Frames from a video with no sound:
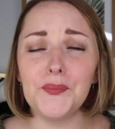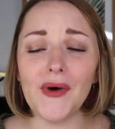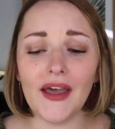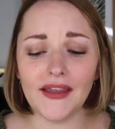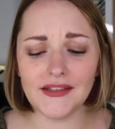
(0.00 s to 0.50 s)

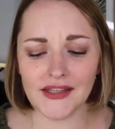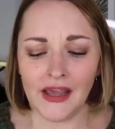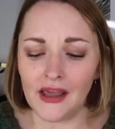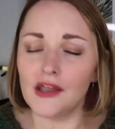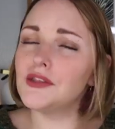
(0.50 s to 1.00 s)
but
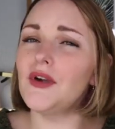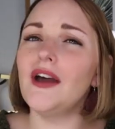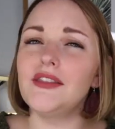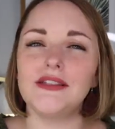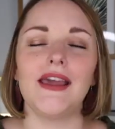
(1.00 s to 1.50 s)

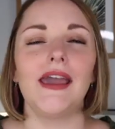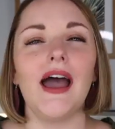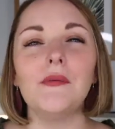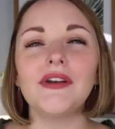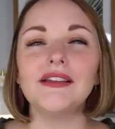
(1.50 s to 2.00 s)
throughout the day
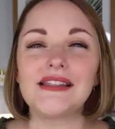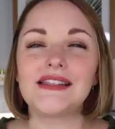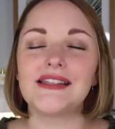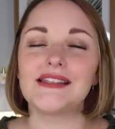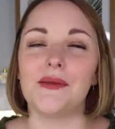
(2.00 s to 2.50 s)
I want to
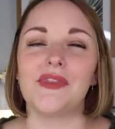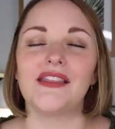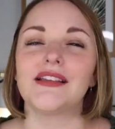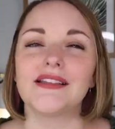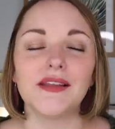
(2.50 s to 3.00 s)
listen to
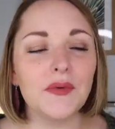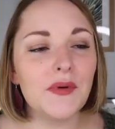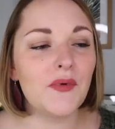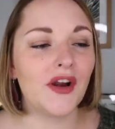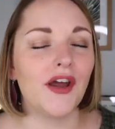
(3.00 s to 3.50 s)
something that's a little
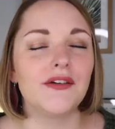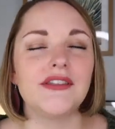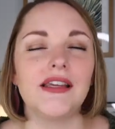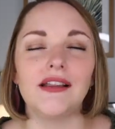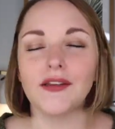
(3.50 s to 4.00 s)
bit more
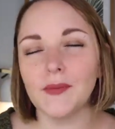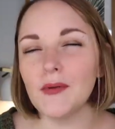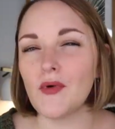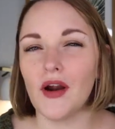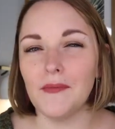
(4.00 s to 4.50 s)
cozy, a little
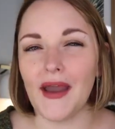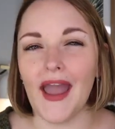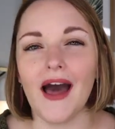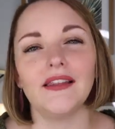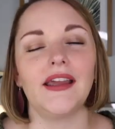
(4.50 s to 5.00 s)
bit more up my
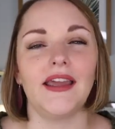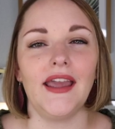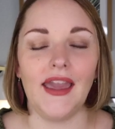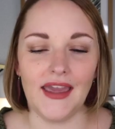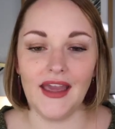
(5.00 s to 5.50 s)

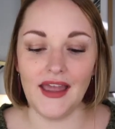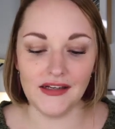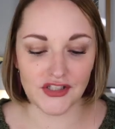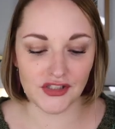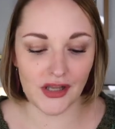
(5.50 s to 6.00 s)
alley.
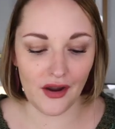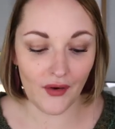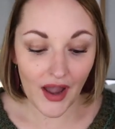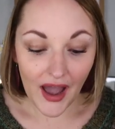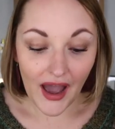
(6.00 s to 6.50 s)
And
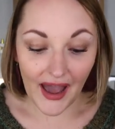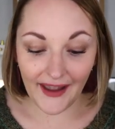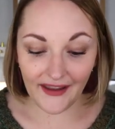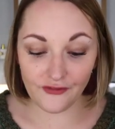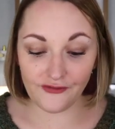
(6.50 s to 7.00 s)
so I
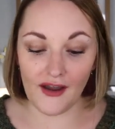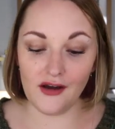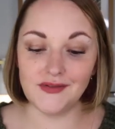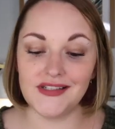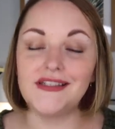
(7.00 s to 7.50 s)
have
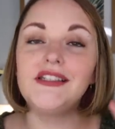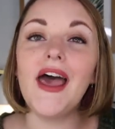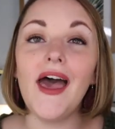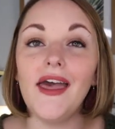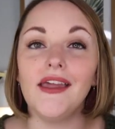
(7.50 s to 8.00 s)
found
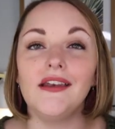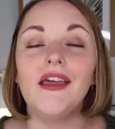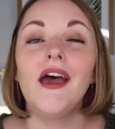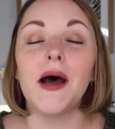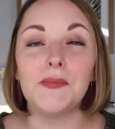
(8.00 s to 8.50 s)
10
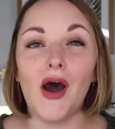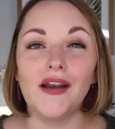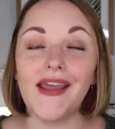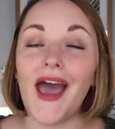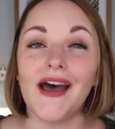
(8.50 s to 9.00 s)

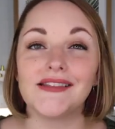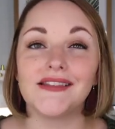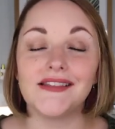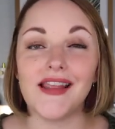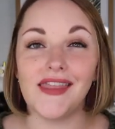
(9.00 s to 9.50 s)

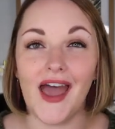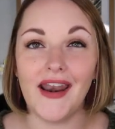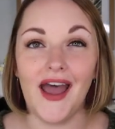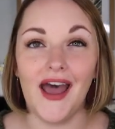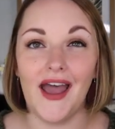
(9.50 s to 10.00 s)
podcasts
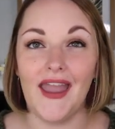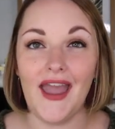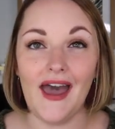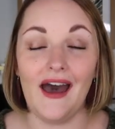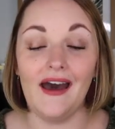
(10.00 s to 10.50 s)
that I
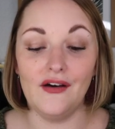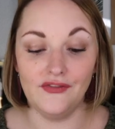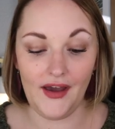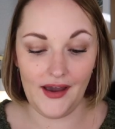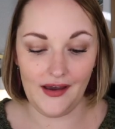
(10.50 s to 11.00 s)

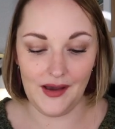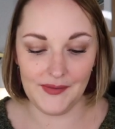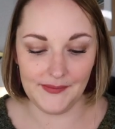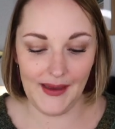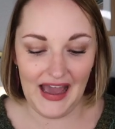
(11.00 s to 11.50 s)
have
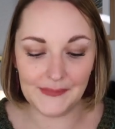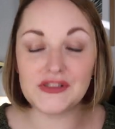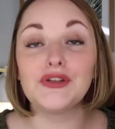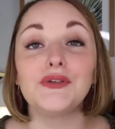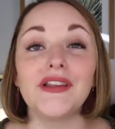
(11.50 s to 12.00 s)

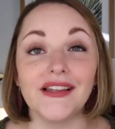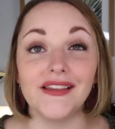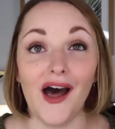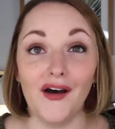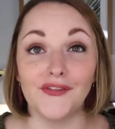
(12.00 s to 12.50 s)
absolutely
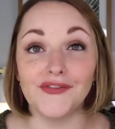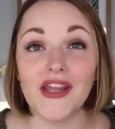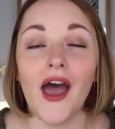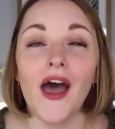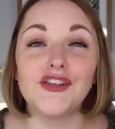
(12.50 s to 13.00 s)
loved.
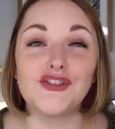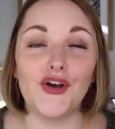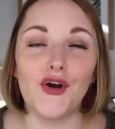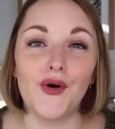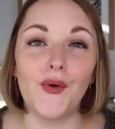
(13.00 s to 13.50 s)

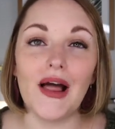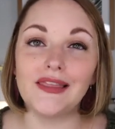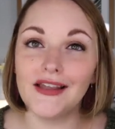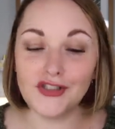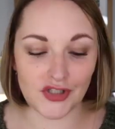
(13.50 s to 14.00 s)
So
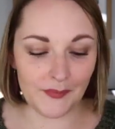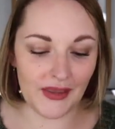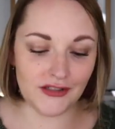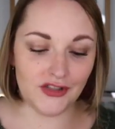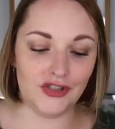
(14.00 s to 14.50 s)
let's jump
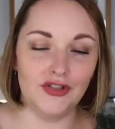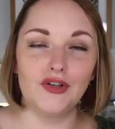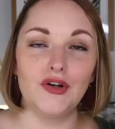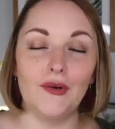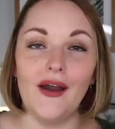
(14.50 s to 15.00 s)

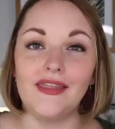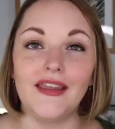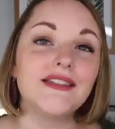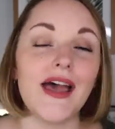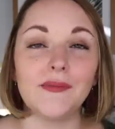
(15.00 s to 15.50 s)
into
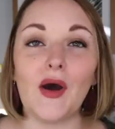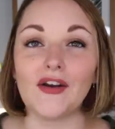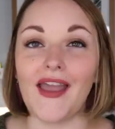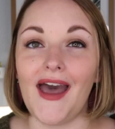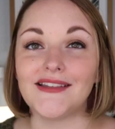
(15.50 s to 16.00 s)
the 10
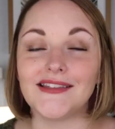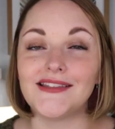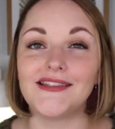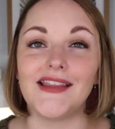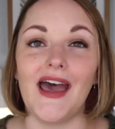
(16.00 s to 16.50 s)

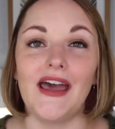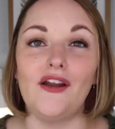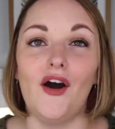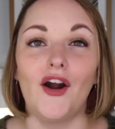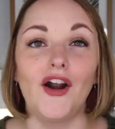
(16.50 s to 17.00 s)
podcasts
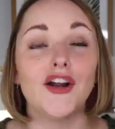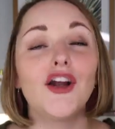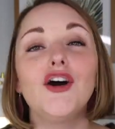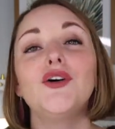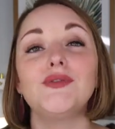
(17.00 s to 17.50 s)
that are
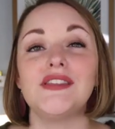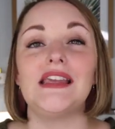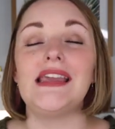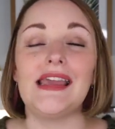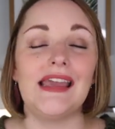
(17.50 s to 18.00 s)

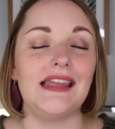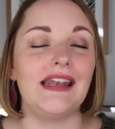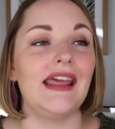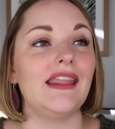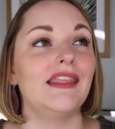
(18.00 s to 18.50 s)
cozy
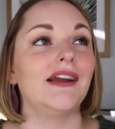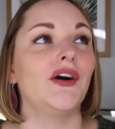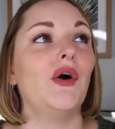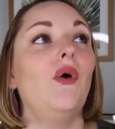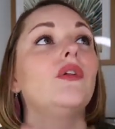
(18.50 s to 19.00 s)
in their
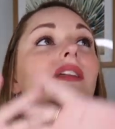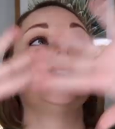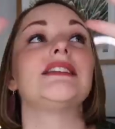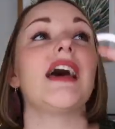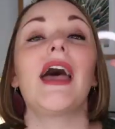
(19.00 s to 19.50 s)
whole
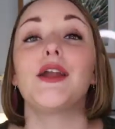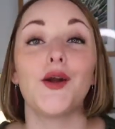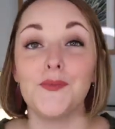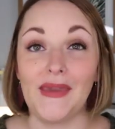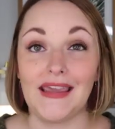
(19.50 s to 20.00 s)

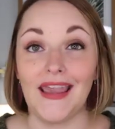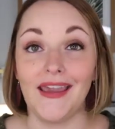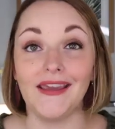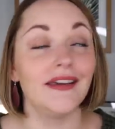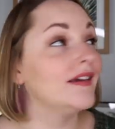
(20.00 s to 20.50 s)
entire
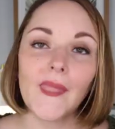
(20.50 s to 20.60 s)
being.